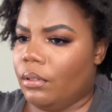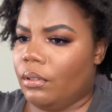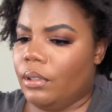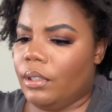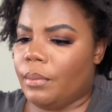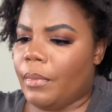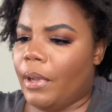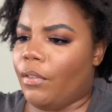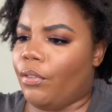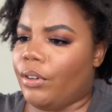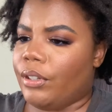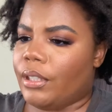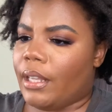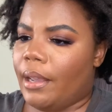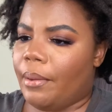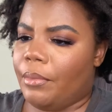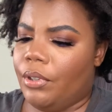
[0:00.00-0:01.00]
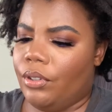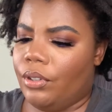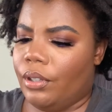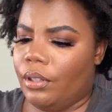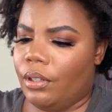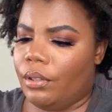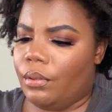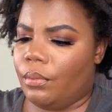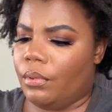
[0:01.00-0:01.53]
This is my first time using
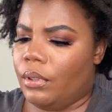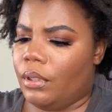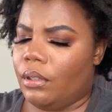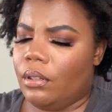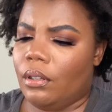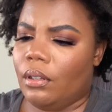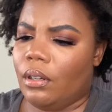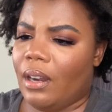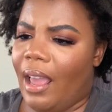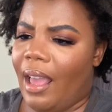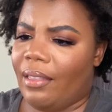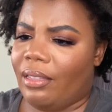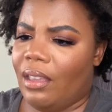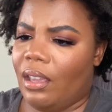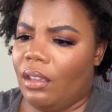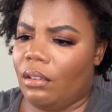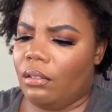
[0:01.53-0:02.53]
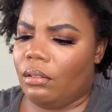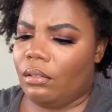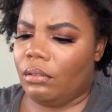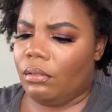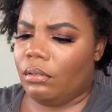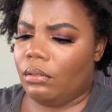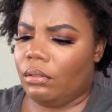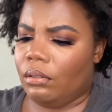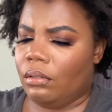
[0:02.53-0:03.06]
this one, I think.
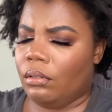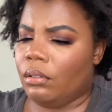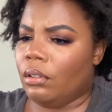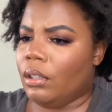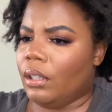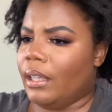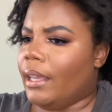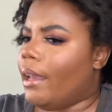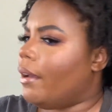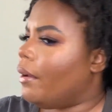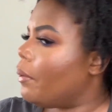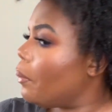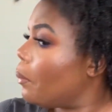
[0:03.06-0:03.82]
Yeah.